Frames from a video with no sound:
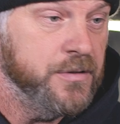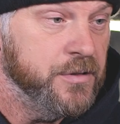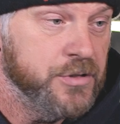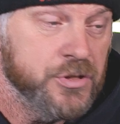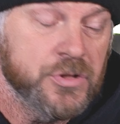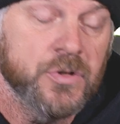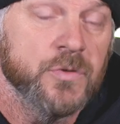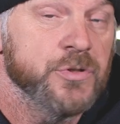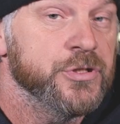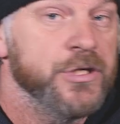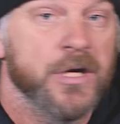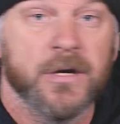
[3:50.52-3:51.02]

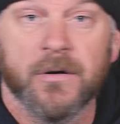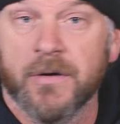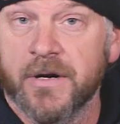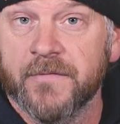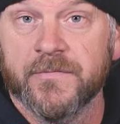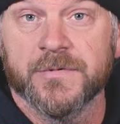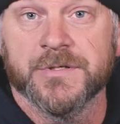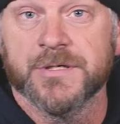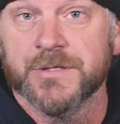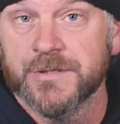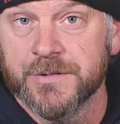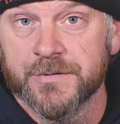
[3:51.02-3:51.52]
Just go check out
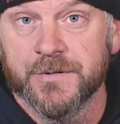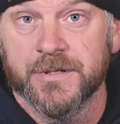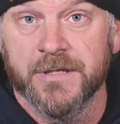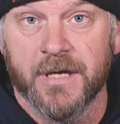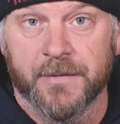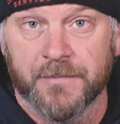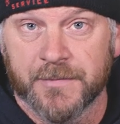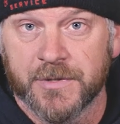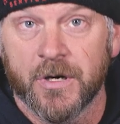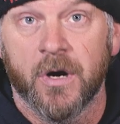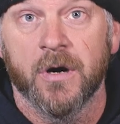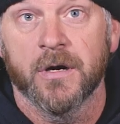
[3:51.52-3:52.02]
every Suzuki
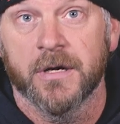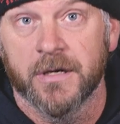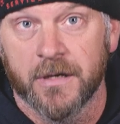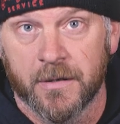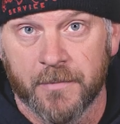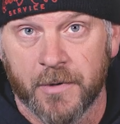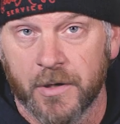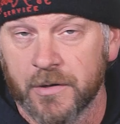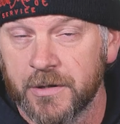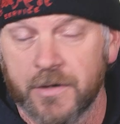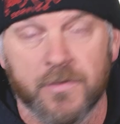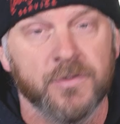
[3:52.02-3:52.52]
I'm talking
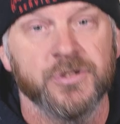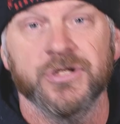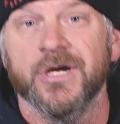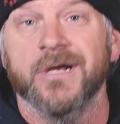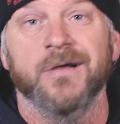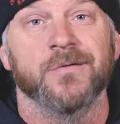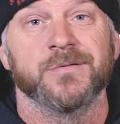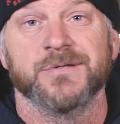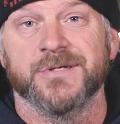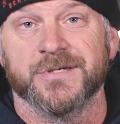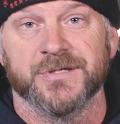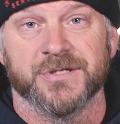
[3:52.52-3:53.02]
about. Go
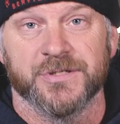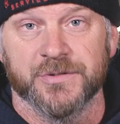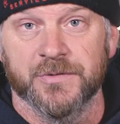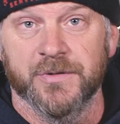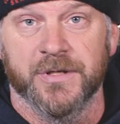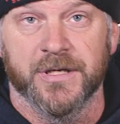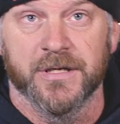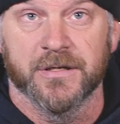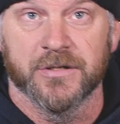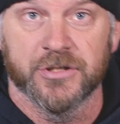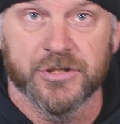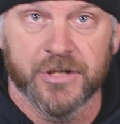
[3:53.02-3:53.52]
check out
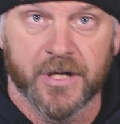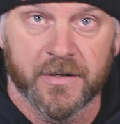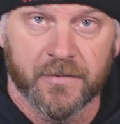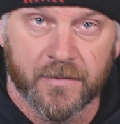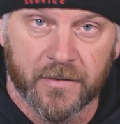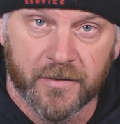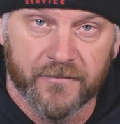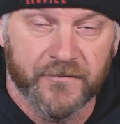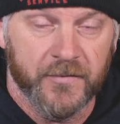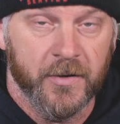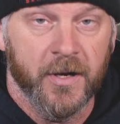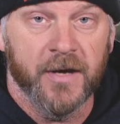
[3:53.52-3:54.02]
Suzuki in
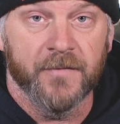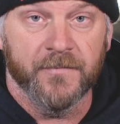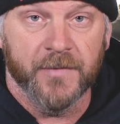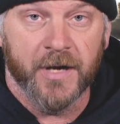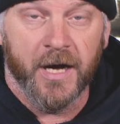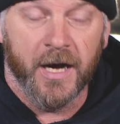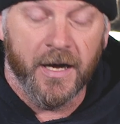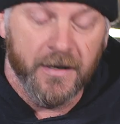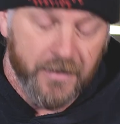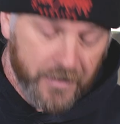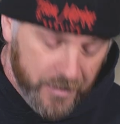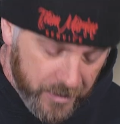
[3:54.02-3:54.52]
general if you have
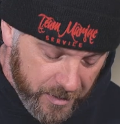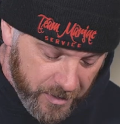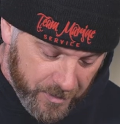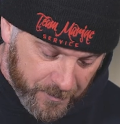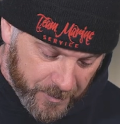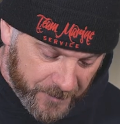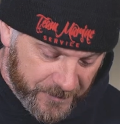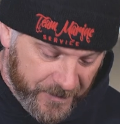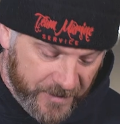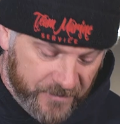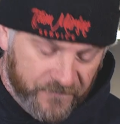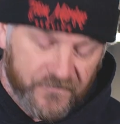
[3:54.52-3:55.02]
not.
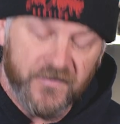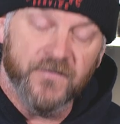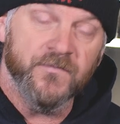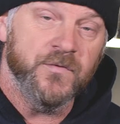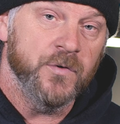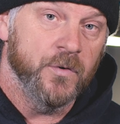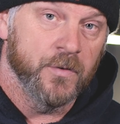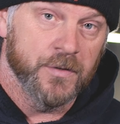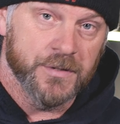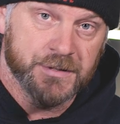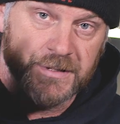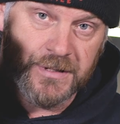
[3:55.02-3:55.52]
But that
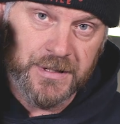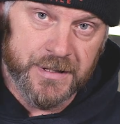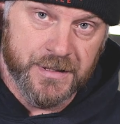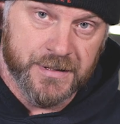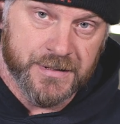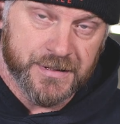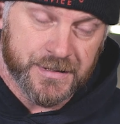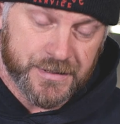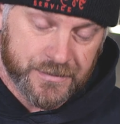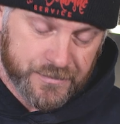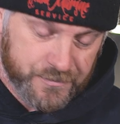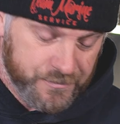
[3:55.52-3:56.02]
50 horse
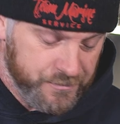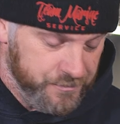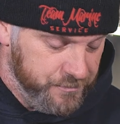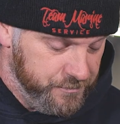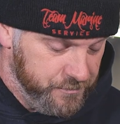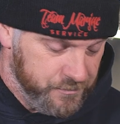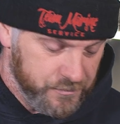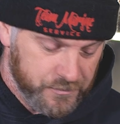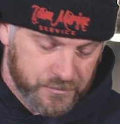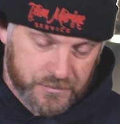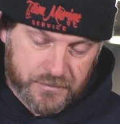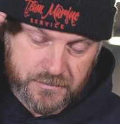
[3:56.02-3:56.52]
is
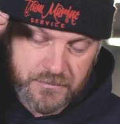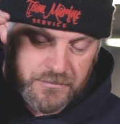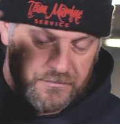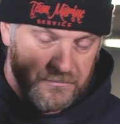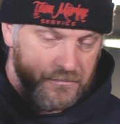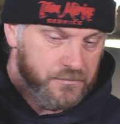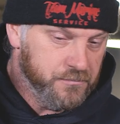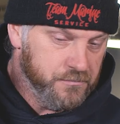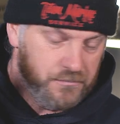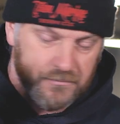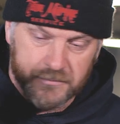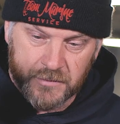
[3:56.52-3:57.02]

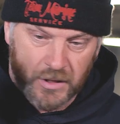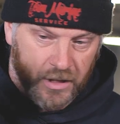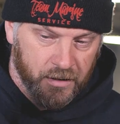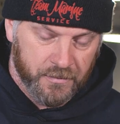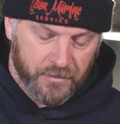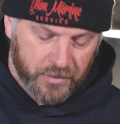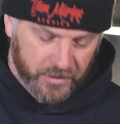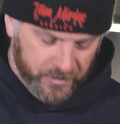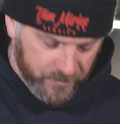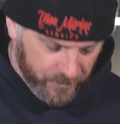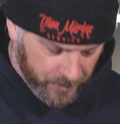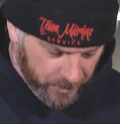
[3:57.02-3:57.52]

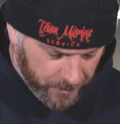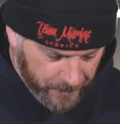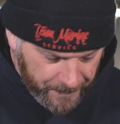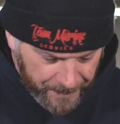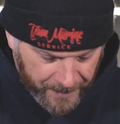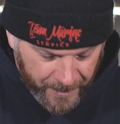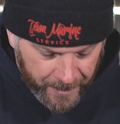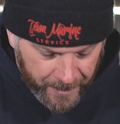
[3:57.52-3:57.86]
unbelievable.